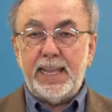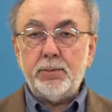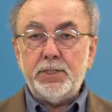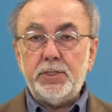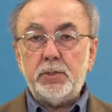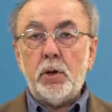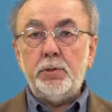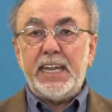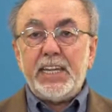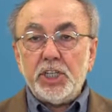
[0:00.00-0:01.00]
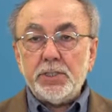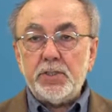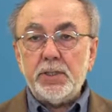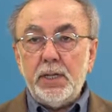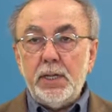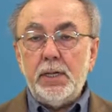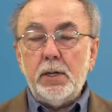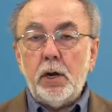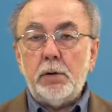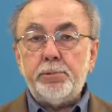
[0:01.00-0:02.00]
language is called agents,
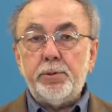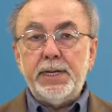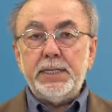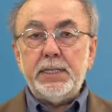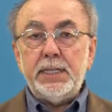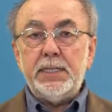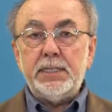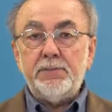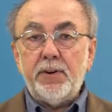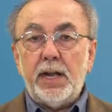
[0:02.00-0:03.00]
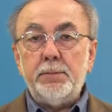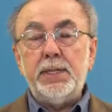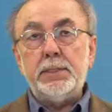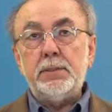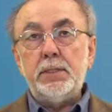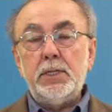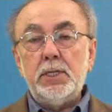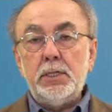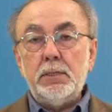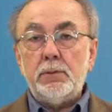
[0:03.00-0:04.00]
operate in an environment
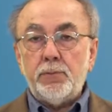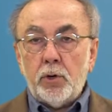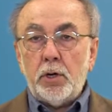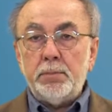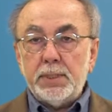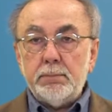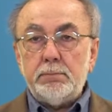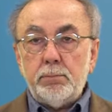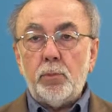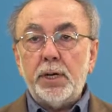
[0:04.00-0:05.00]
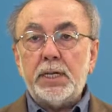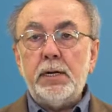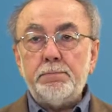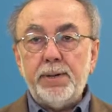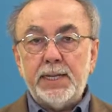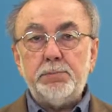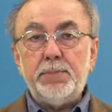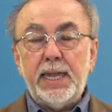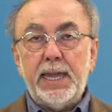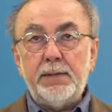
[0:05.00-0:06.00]
forming more complex
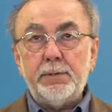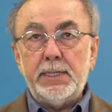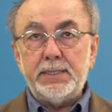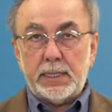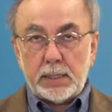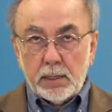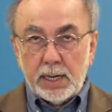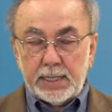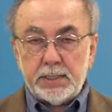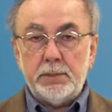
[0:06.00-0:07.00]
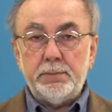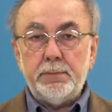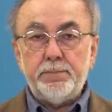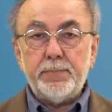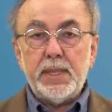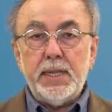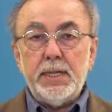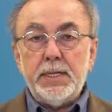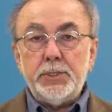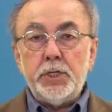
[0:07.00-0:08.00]
behavior as a collective.
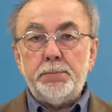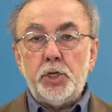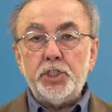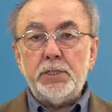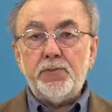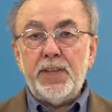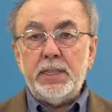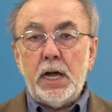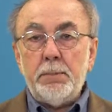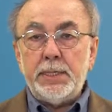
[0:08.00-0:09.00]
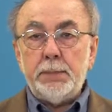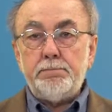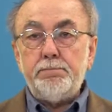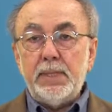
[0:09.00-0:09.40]
The emergent phenomenon